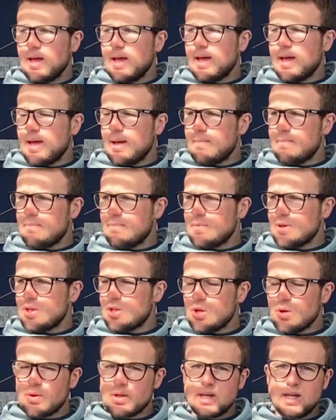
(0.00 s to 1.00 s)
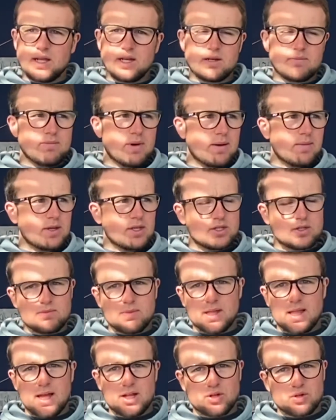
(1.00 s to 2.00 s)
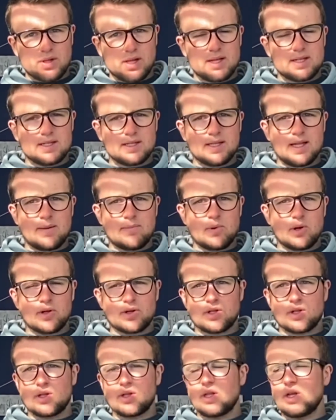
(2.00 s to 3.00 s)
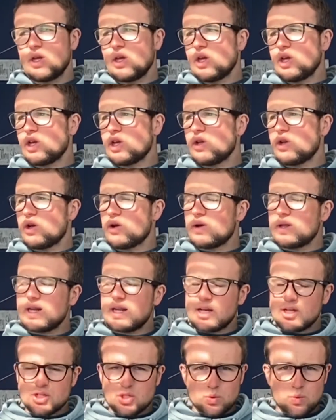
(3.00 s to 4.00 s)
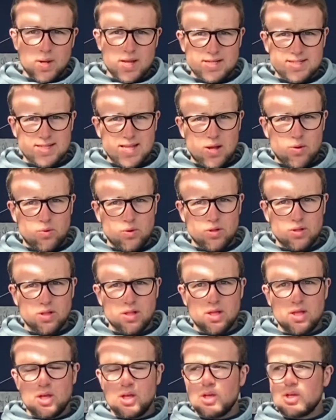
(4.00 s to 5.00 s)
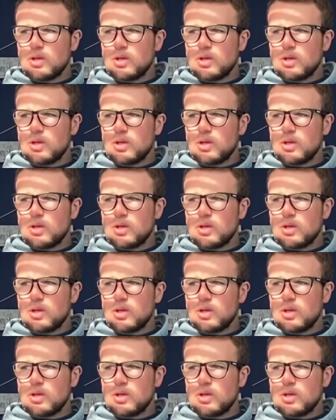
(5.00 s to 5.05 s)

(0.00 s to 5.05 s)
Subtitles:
You need maybe some electrolytes in that bottle. You need a sweat towel.